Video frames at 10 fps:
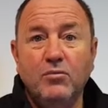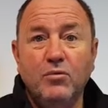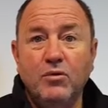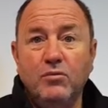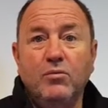
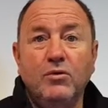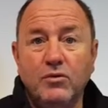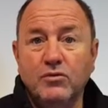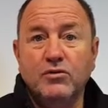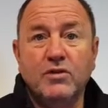what what
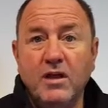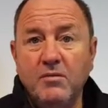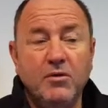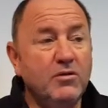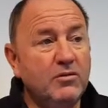you're mm. saying
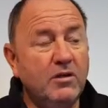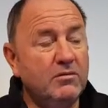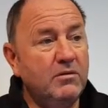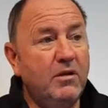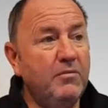because I,
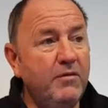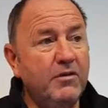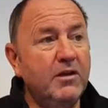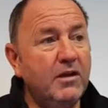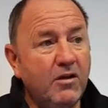I'm never
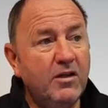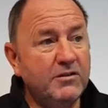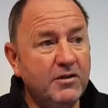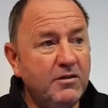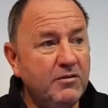going to lie
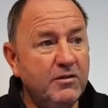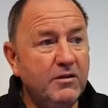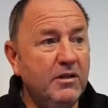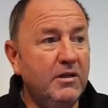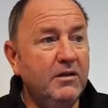to you and,
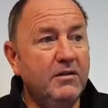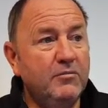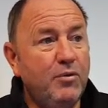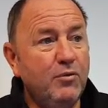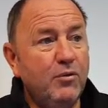
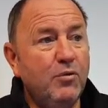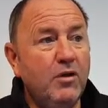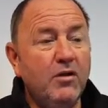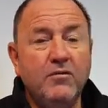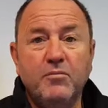and pull the wool
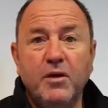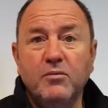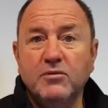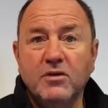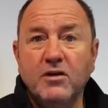over
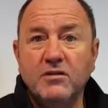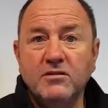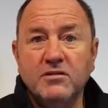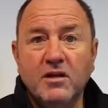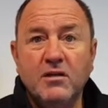people's eyes
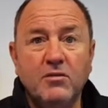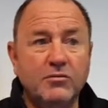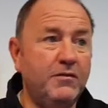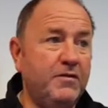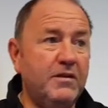and say oh, it
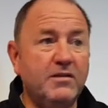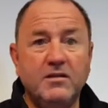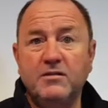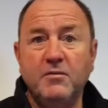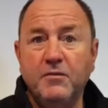was a
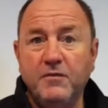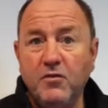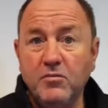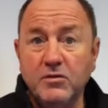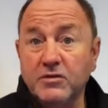fantastic
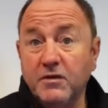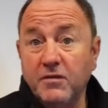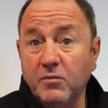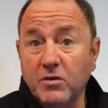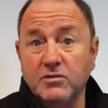performance if
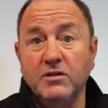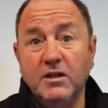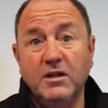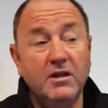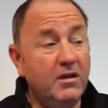it wasn't
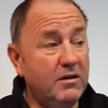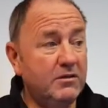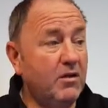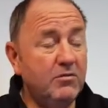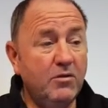and I
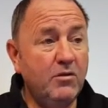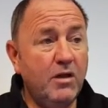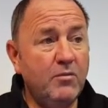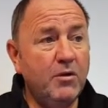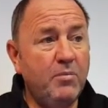don't do
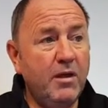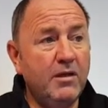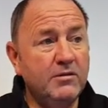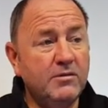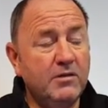that with the
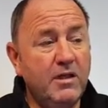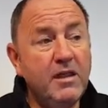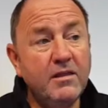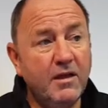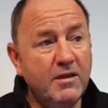players
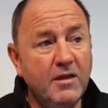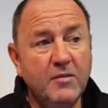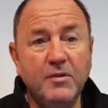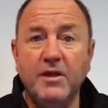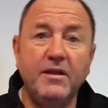either.
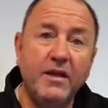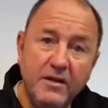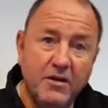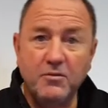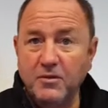But then they
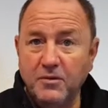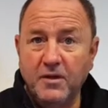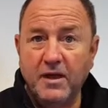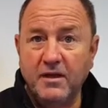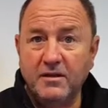don't do
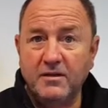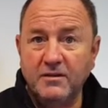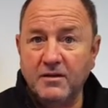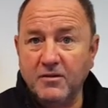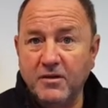that.
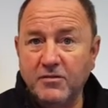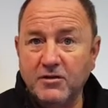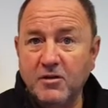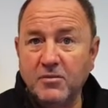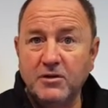You know, every
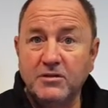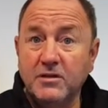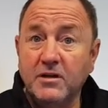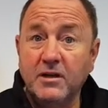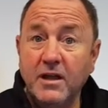time I
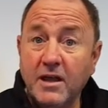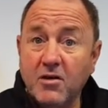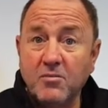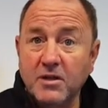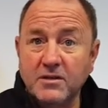listen to their
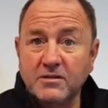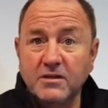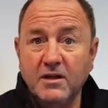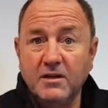comments,